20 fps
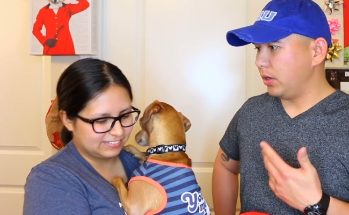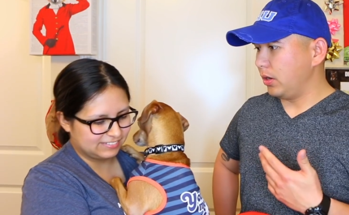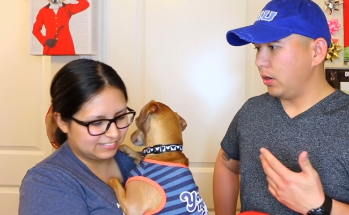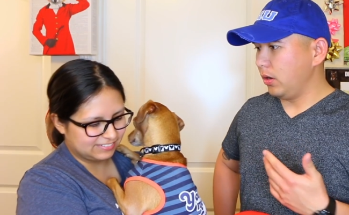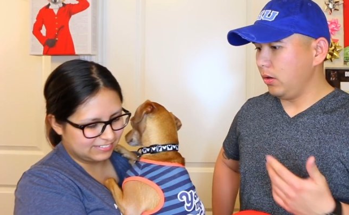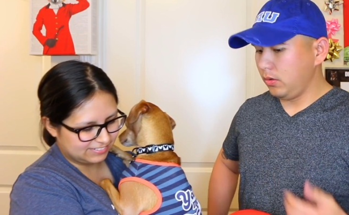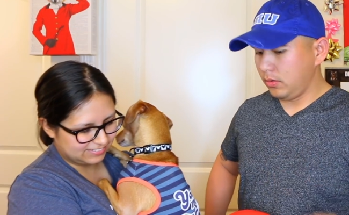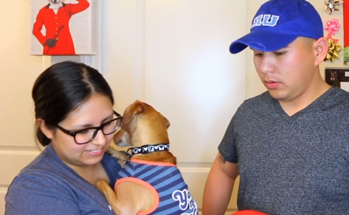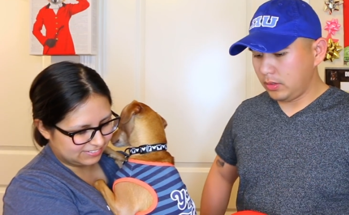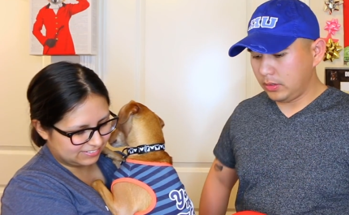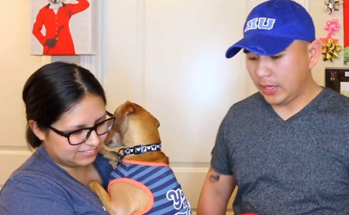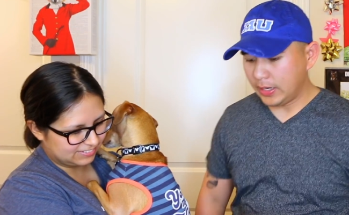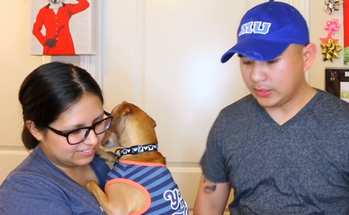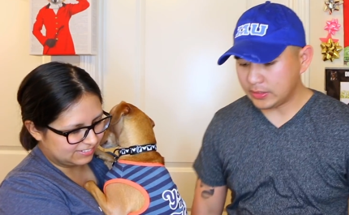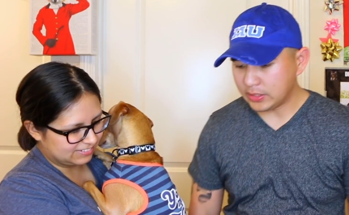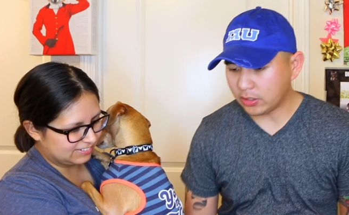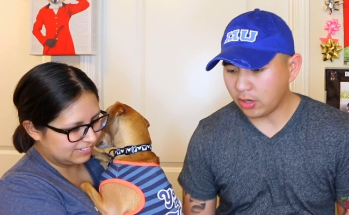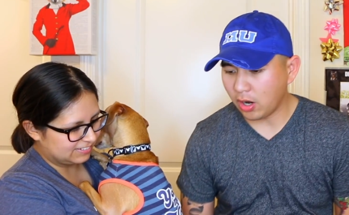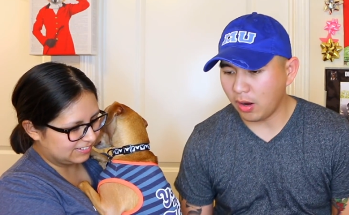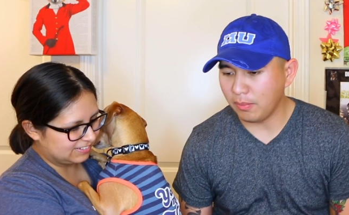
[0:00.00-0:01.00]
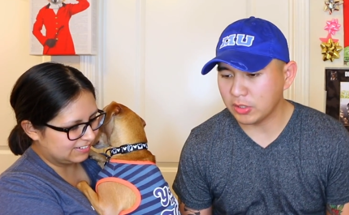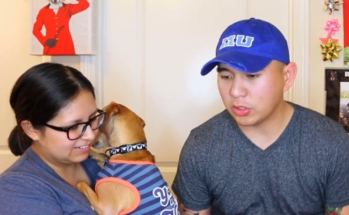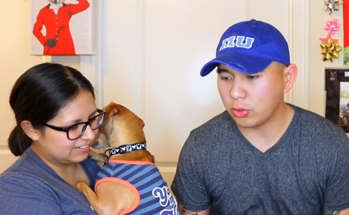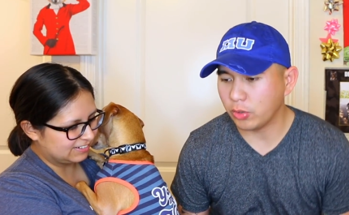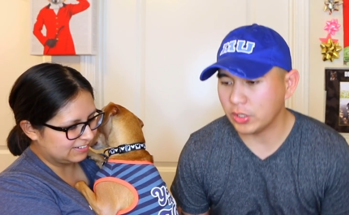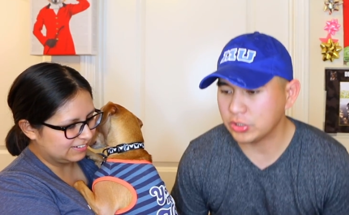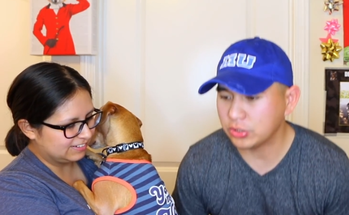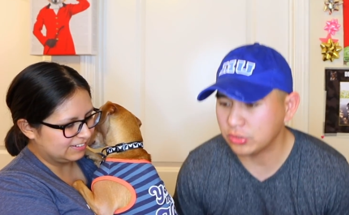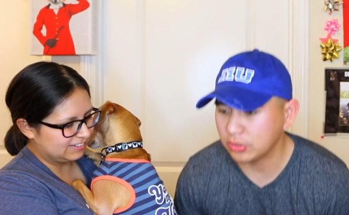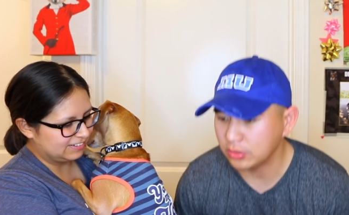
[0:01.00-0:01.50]
Speaker 1: you know. That's a common
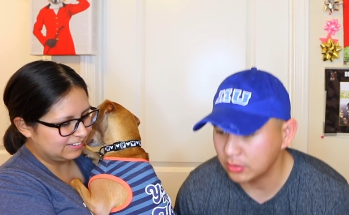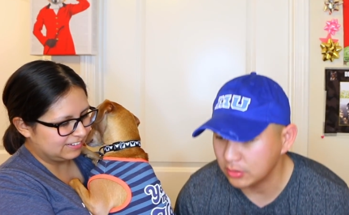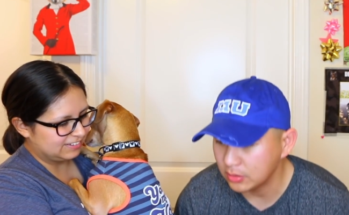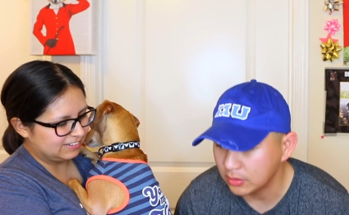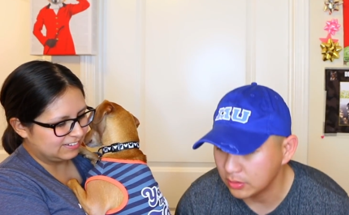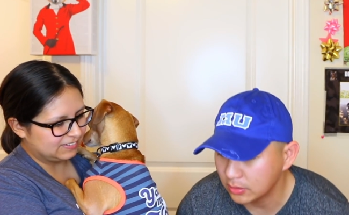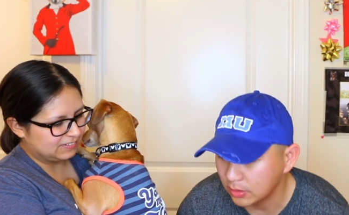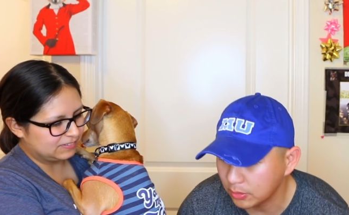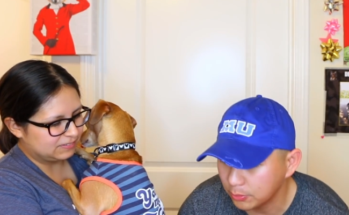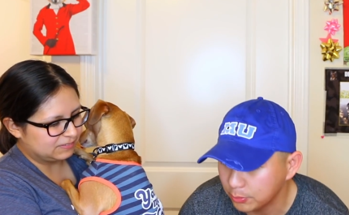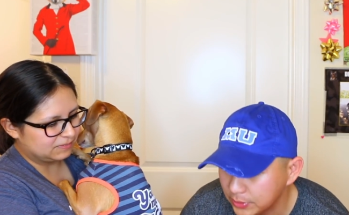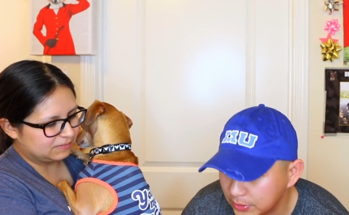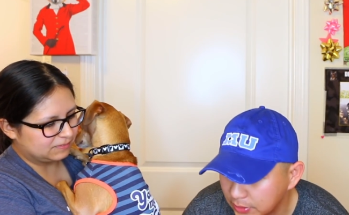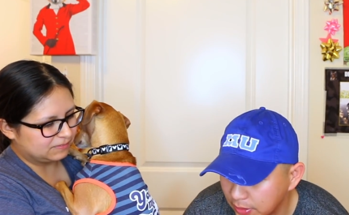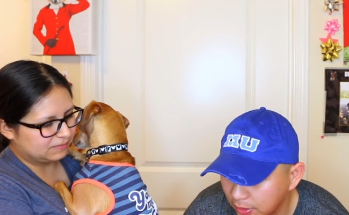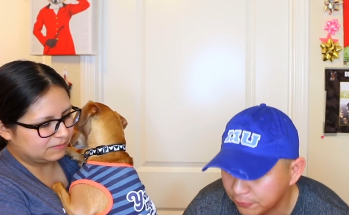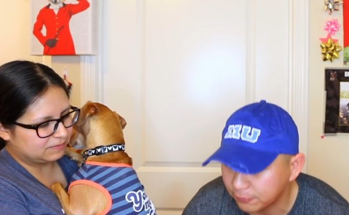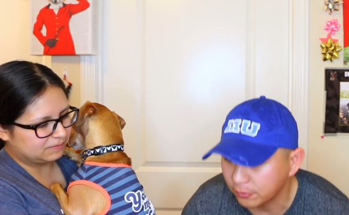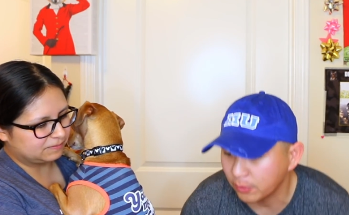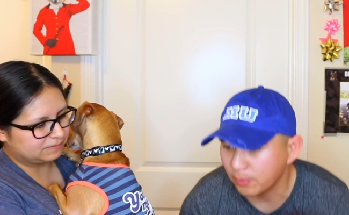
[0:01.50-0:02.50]
question that we get